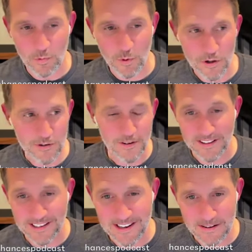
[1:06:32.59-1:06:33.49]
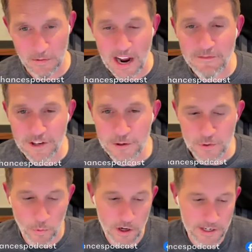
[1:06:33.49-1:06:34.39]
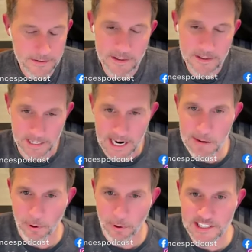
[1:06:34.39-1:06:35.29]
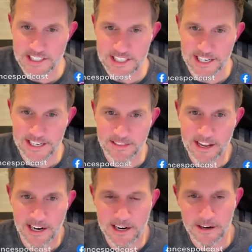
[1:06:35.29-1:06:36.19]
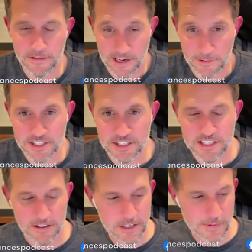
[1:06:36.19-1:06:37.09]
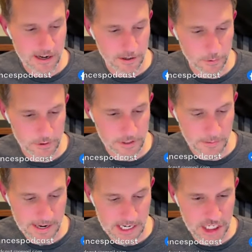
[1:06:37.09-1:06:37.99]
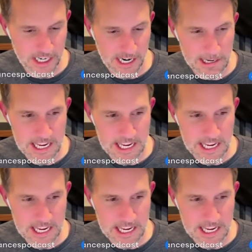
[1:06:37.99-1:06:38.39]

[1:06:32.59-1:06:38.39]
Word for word: we'll like I've used one. The guy Brian Slade that I know that I was just telling you about, who was an Apache guy,